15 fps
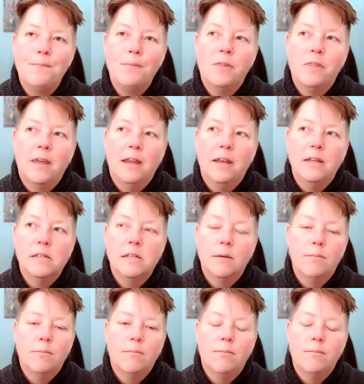that is a
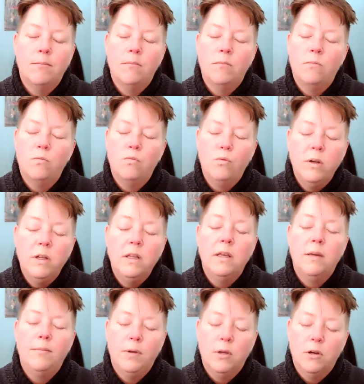
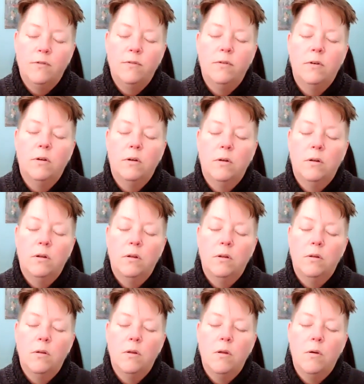really beautiful
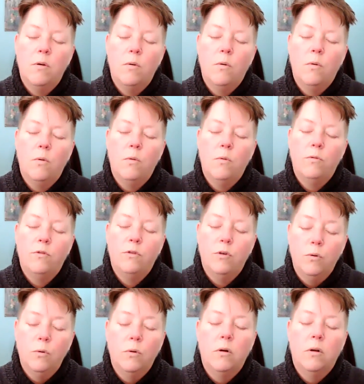
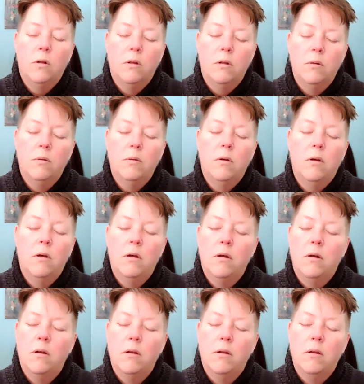tool,
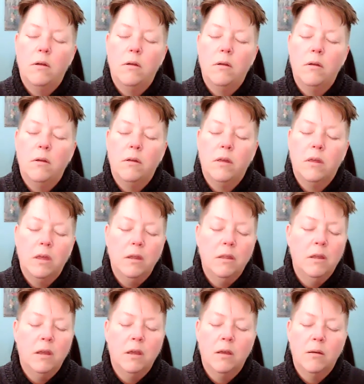
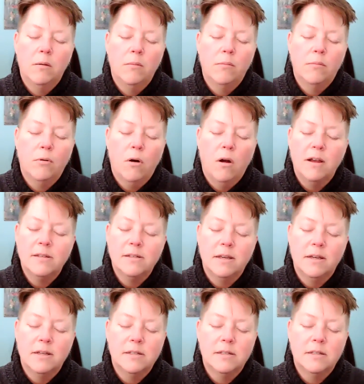healing
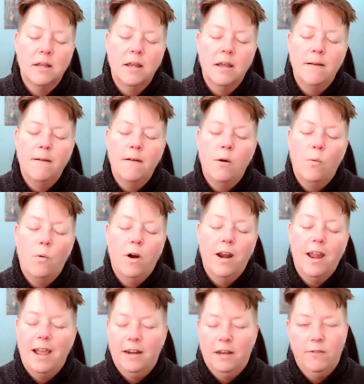process where it
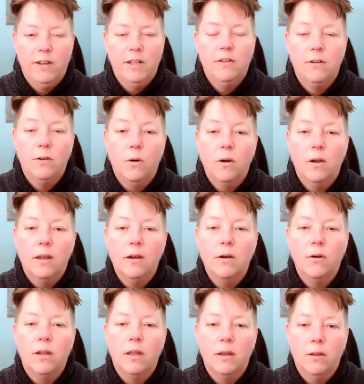activates your
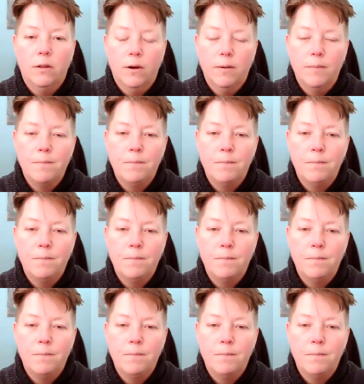inner healer.